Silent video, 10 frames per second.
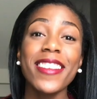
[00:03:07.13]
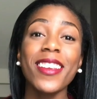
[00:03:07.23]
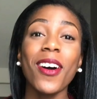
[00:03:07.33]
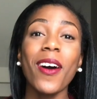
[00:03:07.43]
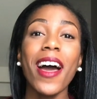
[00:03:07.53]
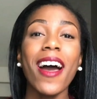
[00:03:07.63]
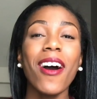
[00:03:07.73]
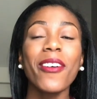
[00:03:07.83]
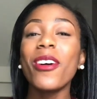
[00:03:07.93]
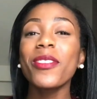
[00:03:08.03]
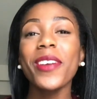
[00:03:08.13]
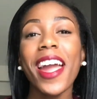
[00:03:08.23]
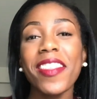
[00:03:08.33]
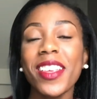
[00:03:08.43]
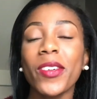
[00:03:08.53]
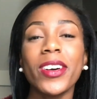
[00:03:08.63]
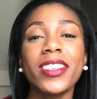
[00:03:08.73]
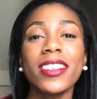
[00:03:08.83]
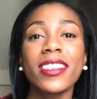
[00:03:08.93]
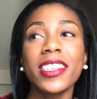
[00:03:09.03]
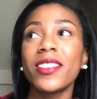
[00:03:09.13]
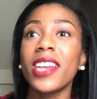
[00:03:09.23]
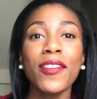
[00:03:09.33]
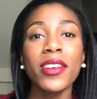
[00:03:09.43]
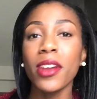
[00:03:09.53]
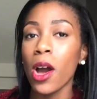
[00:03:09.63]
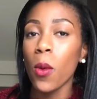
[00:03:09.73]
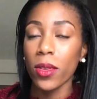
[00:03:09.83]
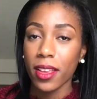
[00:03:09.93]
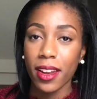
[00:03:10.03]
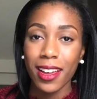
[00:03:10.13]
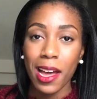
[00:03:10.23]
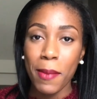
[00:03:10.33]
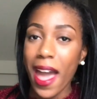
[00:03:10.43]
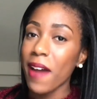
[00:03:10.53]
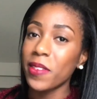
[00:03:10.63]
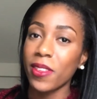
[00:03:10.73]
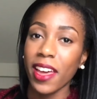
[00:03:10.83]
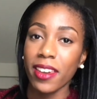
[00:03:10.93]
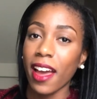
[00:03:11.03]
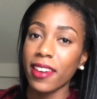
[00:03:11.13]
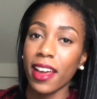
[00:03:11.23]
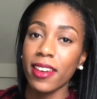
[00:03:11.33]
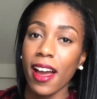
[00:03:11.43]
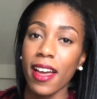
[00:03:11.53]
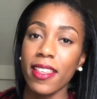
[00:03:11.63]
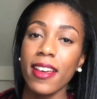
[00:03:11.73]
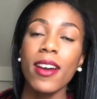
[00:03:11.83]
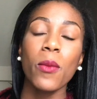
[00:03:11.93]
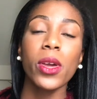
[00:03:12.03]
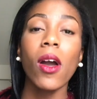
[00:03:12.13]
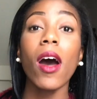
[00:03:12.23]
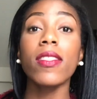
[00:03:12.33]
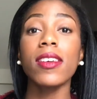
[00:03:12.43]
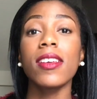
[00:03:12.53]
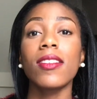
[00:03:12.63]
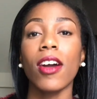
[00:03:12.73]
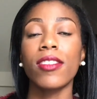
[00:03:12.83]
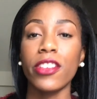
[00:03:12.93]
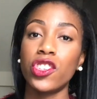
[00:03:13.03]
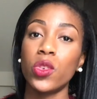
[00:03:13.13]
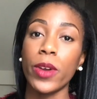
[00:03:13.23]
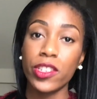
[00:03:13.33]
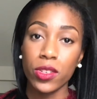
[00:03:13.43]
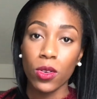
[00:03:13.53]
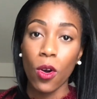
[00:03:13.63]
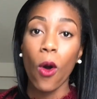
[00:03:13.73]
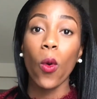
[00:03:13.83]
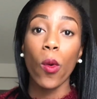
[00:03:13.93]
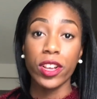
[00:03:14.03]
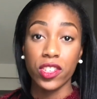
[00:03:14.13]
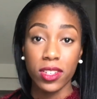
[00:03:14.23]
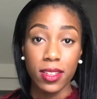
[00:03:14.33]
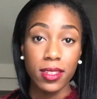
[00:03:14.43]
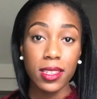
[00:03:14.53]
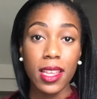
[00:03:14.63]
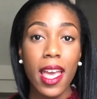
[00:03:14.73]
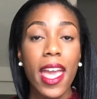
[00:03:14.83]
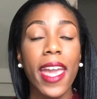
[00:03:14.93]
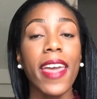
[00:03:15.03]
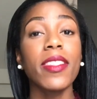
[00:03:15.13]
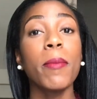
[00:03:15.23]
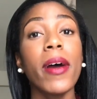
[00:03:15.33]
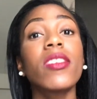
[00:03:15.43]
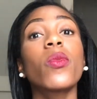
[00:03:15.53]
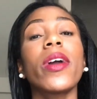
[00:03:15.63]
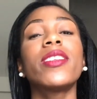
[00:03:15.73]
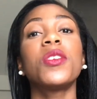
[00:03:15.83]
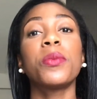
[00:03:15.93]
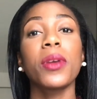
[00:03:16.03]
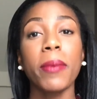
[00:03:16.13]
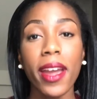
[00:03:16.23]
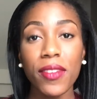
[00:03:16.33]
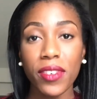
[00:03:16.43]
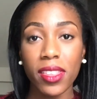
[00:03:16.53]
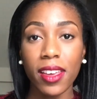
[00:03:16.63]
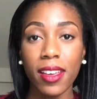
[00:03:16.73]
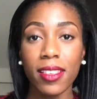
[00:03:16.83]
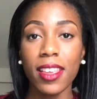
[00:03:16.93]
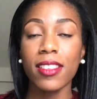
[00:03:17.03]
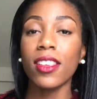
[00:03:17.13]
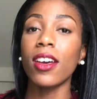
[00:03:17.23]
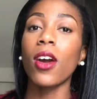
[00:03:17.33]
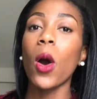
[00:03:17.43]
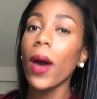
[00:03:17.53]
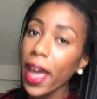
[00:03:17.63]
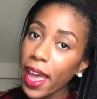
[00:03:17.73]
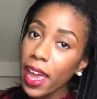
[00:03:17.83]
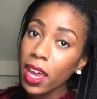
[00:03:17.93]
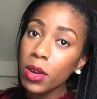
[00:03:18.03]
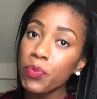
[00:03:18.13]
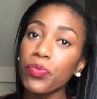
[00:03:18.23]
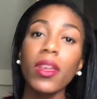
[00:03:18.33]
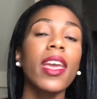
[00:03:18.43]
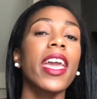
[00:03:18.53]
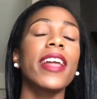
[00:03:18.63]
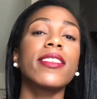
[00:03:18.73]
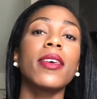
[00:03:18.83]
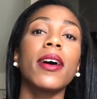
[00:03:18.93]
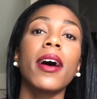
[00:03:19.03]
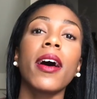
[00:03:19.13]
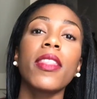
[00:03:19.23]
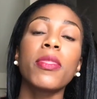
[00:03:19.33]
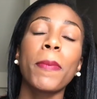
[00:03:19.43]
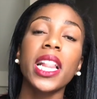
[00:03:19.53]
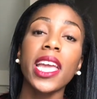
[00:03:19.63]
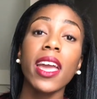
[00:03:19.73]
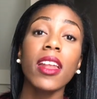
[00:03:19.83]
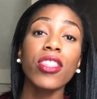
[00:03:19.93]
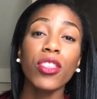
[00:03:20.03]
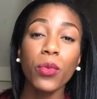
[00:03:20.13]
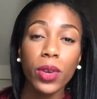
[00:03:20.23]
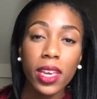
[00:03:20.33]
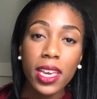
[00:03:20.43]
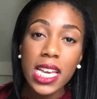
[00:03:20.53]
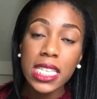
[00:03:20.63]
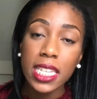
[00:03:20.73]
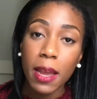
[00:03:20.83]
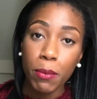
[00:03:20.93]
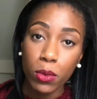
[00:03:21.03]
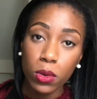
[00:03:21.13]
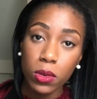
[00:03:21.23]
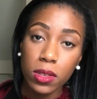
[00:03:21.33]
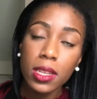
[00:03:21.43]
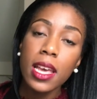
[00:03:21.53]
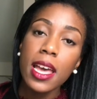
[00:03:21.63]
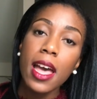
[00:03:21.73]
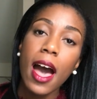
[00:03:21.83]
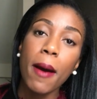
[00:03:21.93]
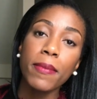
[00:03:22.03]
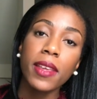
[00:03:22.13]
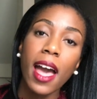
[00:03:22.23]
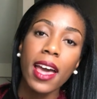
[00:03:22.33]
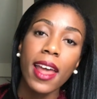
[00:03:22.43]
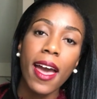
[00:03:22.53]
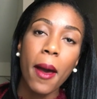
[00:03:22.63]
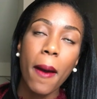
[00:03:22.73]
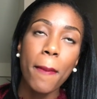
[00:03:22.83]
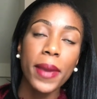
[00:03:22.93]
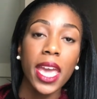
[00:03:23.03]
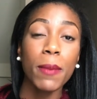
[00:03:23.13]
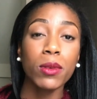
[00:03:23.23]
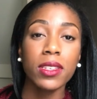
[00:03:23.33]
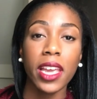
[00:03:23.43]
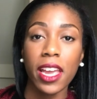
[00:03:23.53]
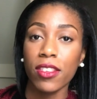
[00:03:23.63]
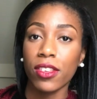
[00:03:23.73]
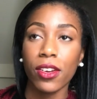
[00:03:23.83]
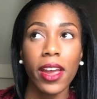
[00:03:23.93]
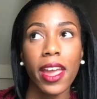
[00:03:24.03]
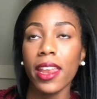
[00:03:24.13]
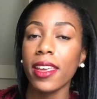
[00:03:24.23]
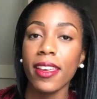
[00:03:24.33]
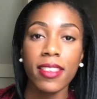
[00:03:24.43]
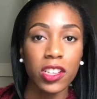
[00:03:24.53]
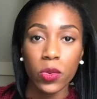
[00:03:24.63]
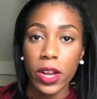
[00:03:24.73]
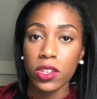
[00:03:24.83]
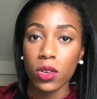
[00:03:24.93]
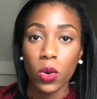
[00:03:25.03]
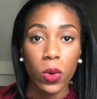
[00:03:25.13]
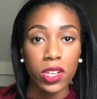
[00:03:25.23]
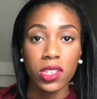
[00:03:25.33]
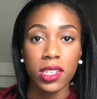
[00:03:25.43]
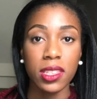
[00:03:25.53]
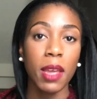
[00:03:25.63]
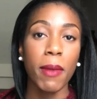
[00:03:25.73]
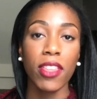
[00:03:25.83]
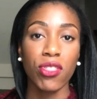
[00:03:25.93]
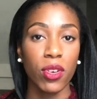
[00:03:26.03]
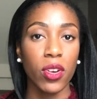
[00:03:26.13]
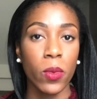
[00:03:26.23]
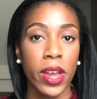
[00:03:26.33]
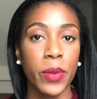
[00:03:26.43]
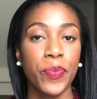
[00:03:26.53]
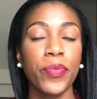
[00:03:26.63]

So, of course, we hate these questions because you never know what's going to come after that dot dot dot. We call these our situational questions. And the best way to prepare for these is to go ahead and to plan three examples um, to kind of be able to answer any situational question they might throw your way.